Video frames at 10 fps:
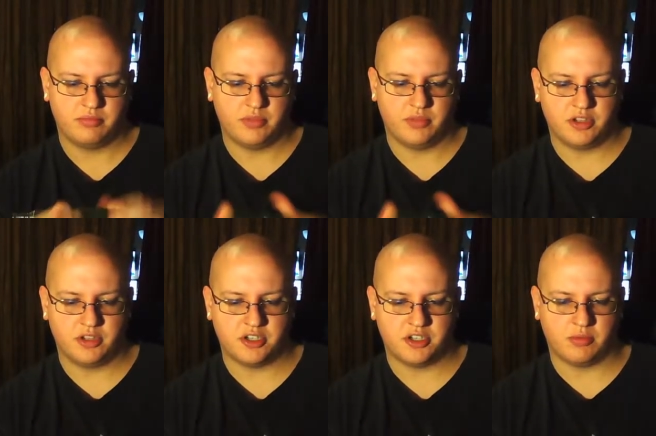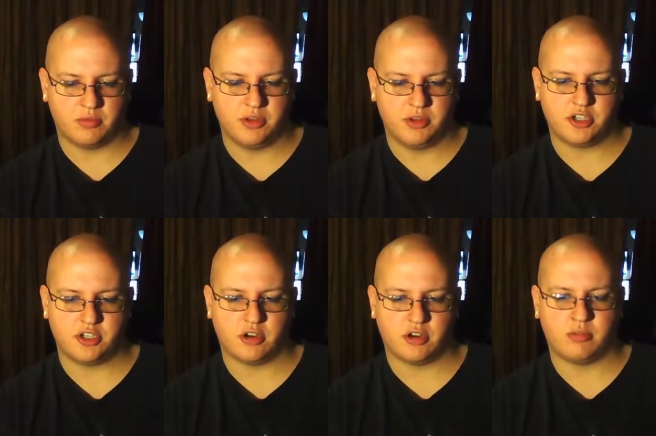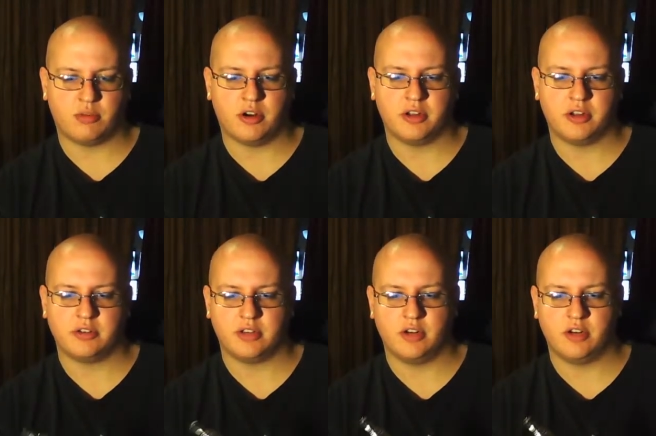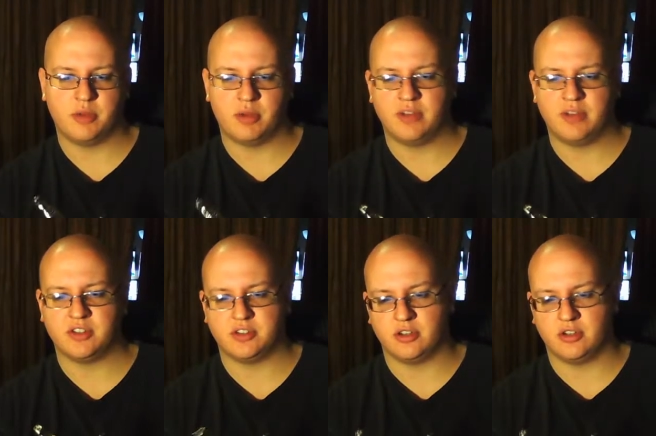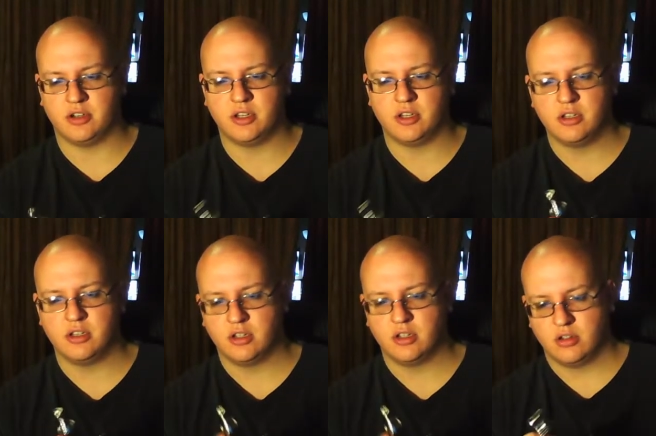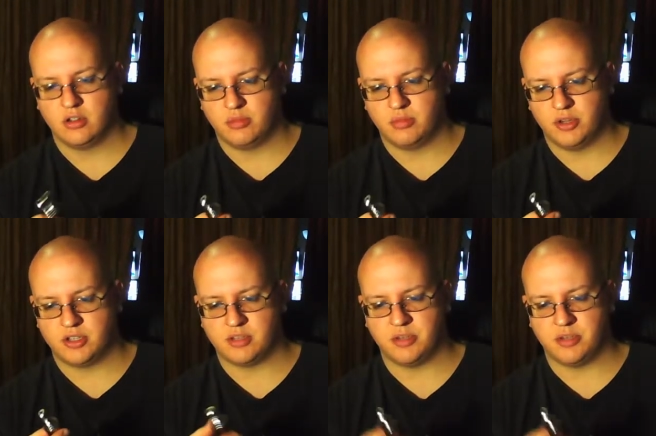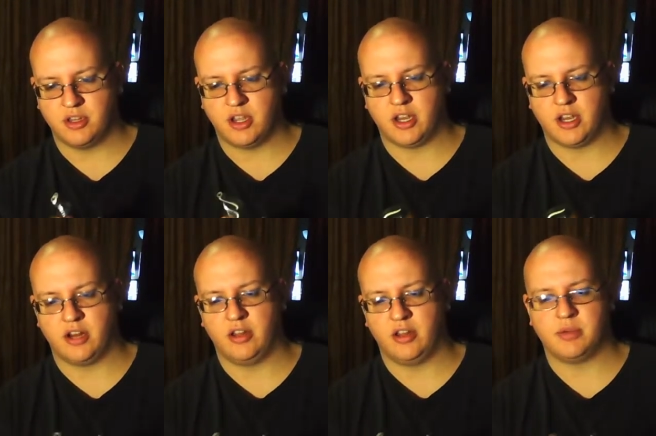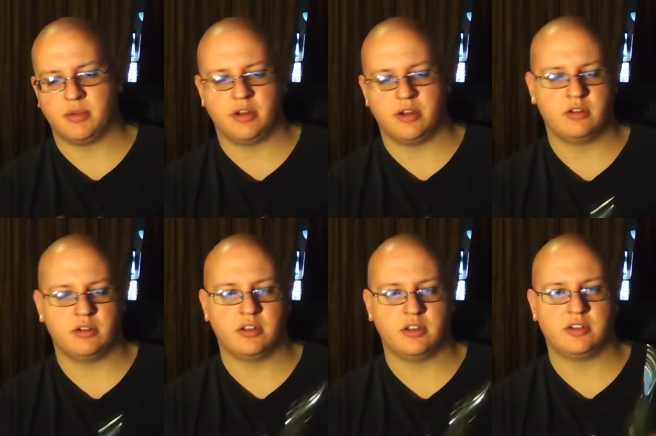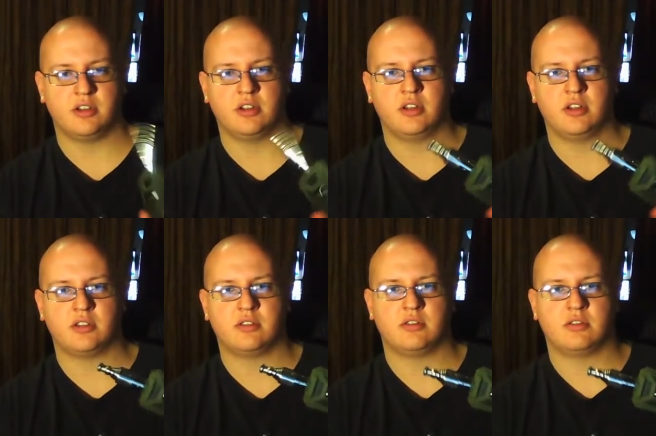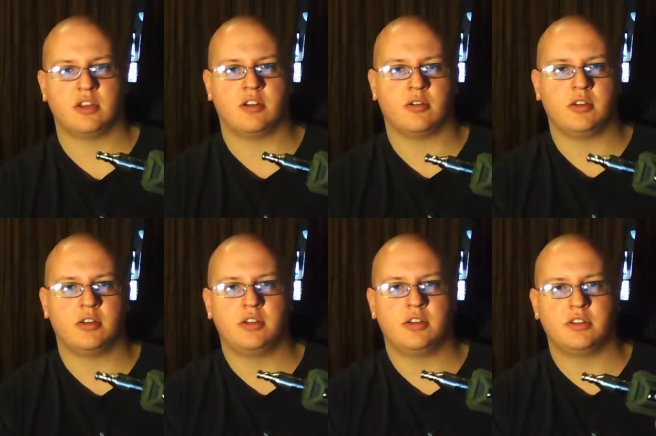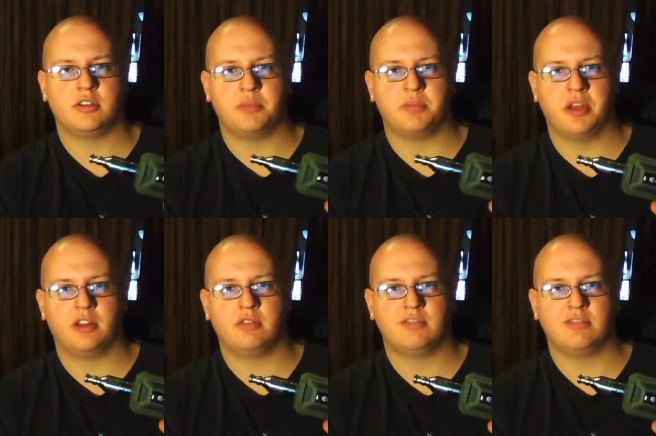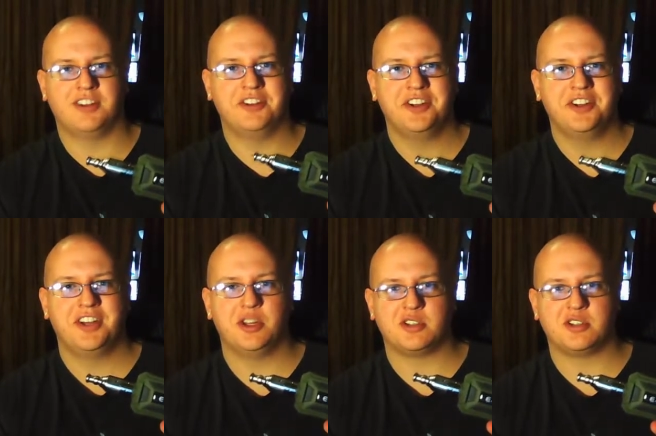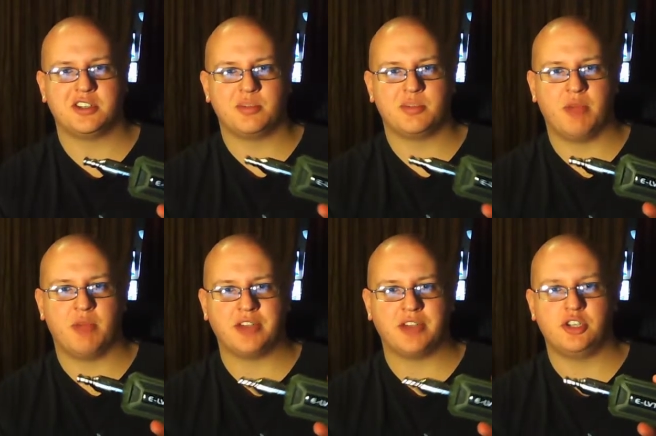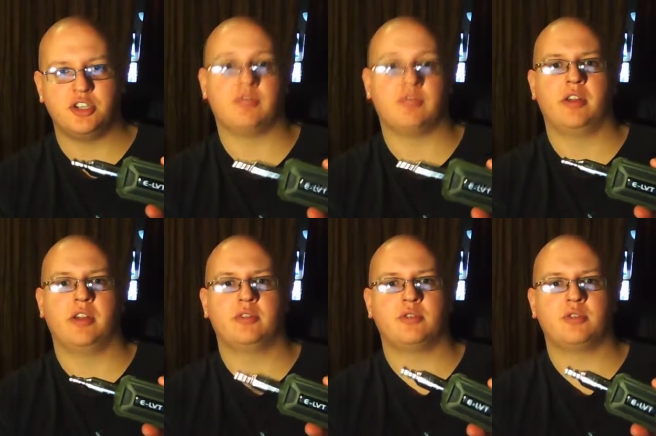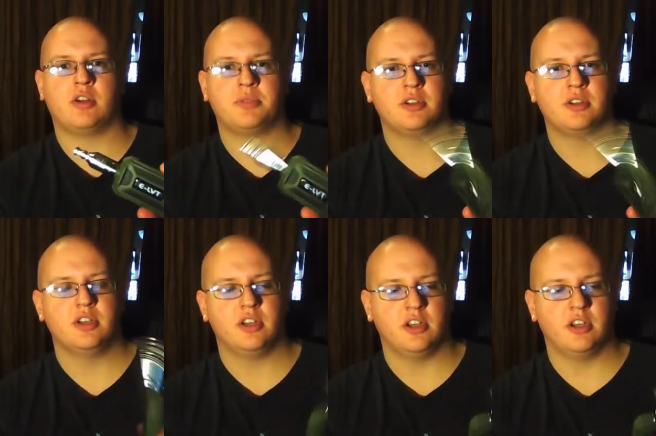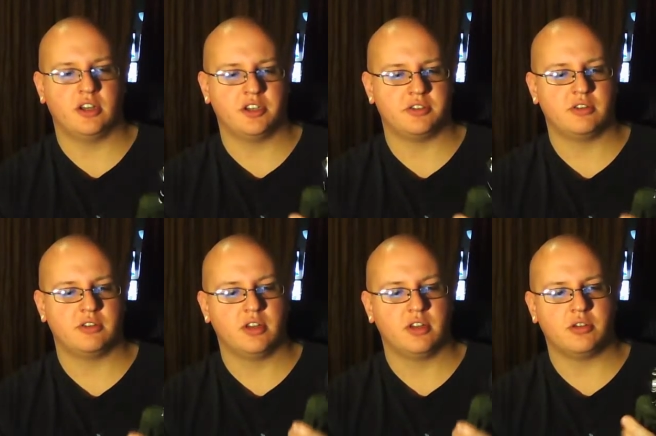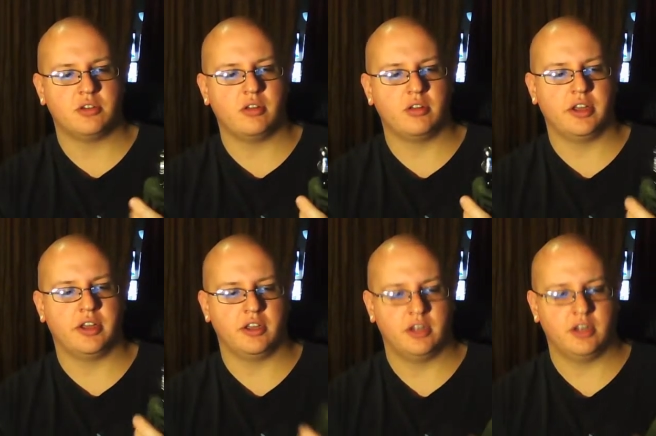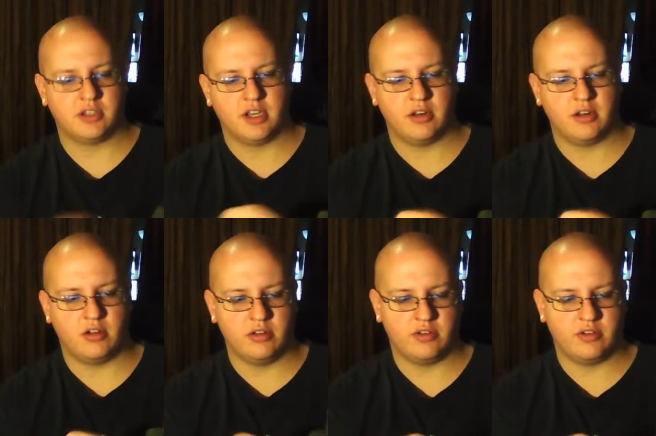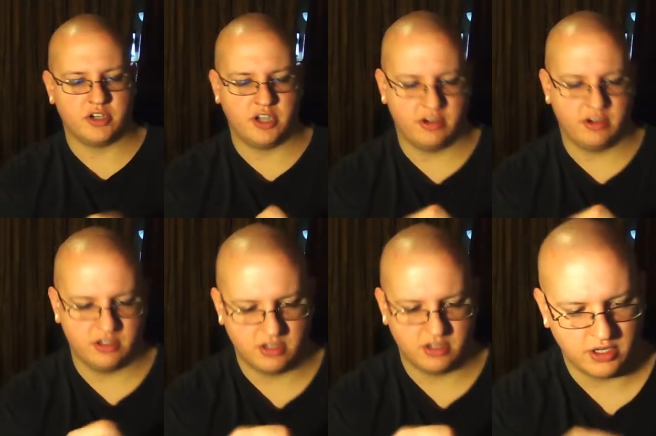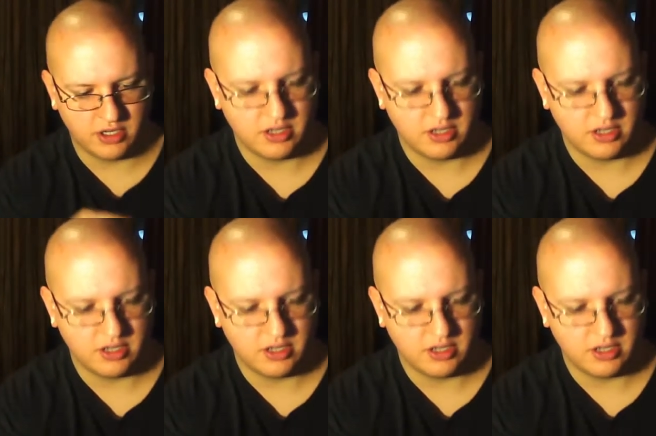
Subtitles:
It's just a really sharp product. I know my wife says it's ugly, but it's something that I kind of like about it, is that it's not girly, it's manly. It looks like something Master Chief from Halo dropped, and I totally like it. It's got all the functionalities I like.